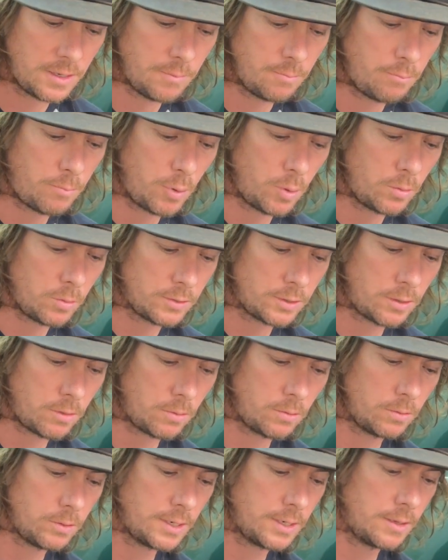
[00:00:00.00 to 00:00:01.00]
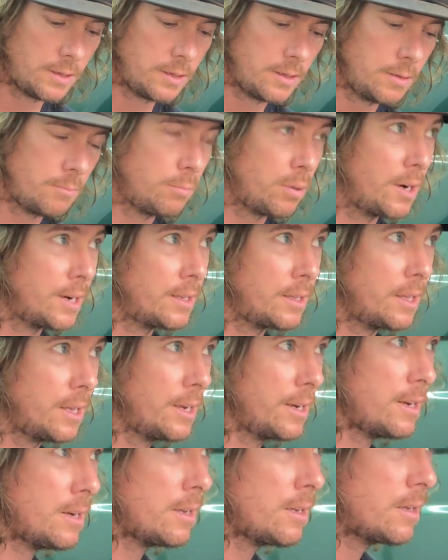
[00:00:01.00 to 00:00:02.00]
bolt holding the brake
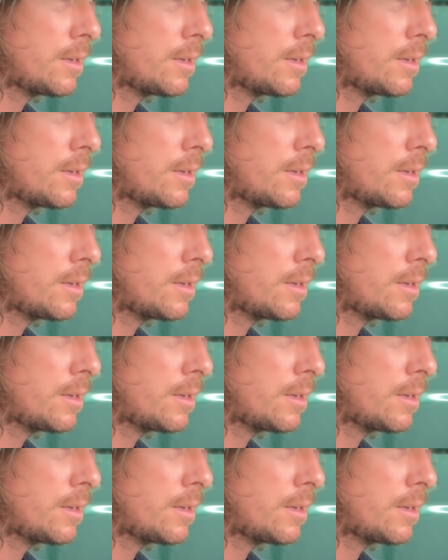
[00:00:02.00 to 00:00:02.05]
line